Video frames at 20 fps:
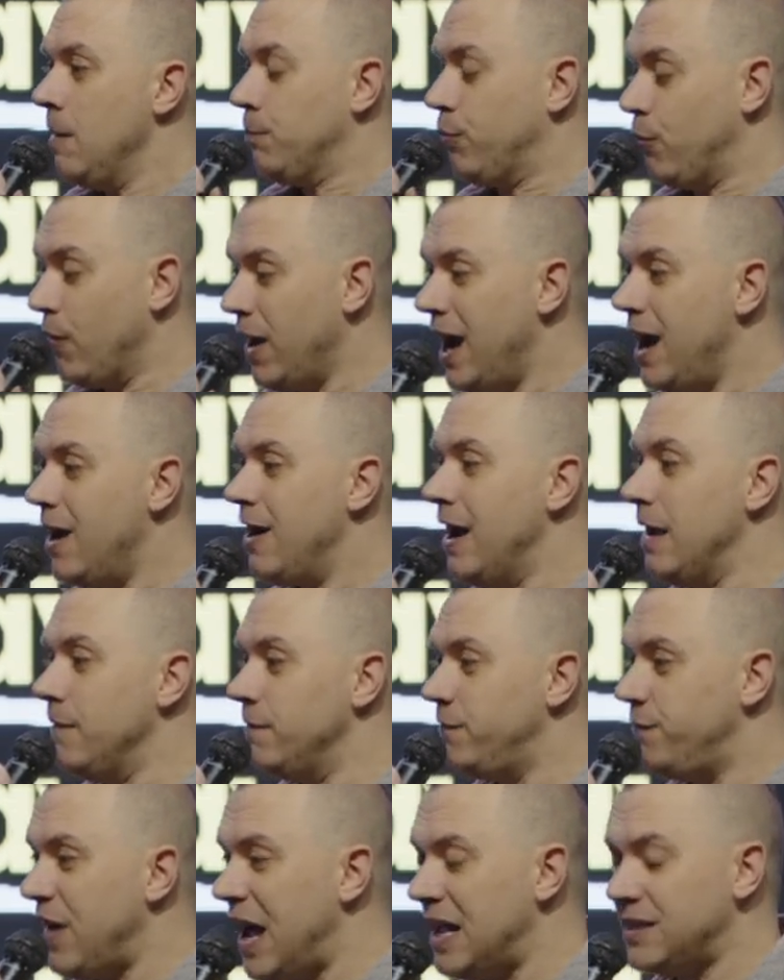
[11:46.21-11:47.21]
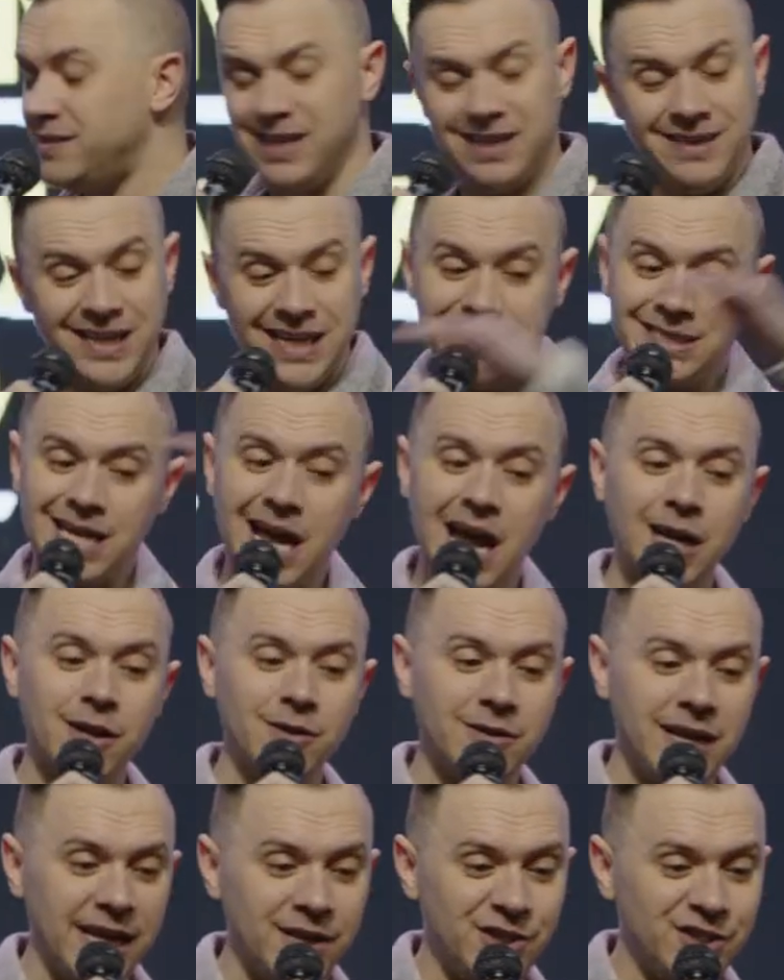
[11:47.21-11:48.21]
Prayer and fasting, the
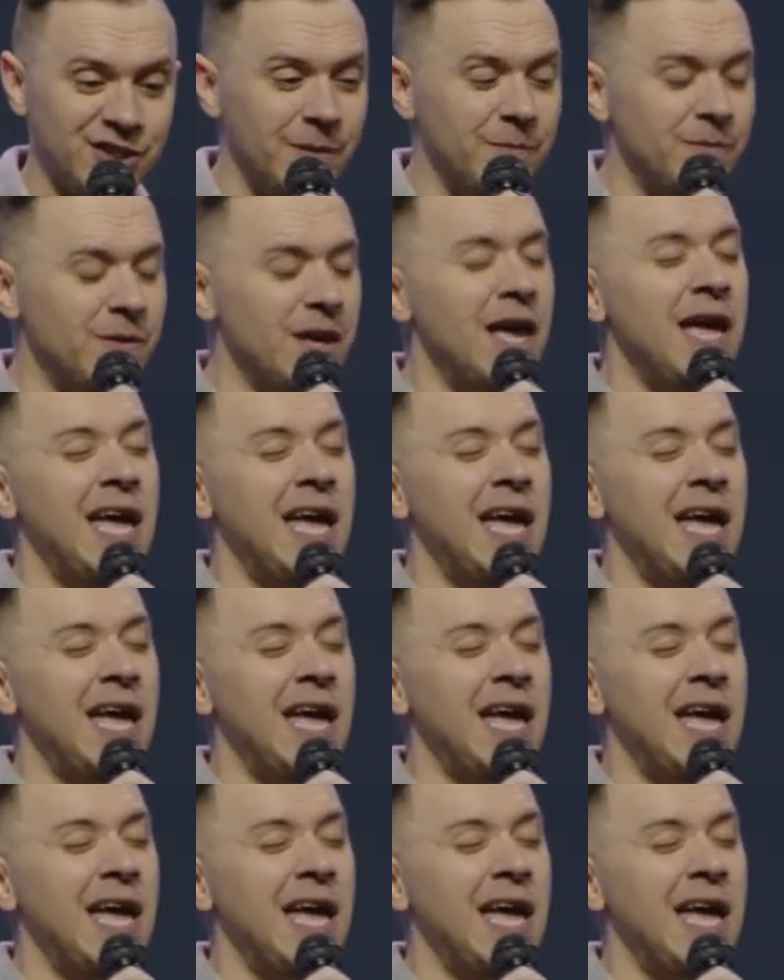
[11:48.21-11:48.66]
entire nation.